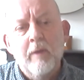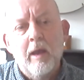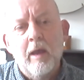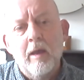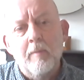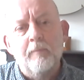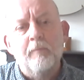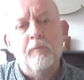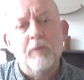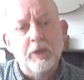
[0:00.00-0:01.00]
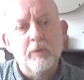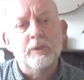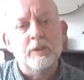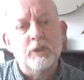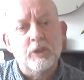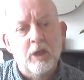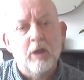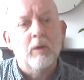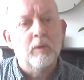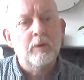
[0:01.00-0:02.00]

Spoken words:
for you to show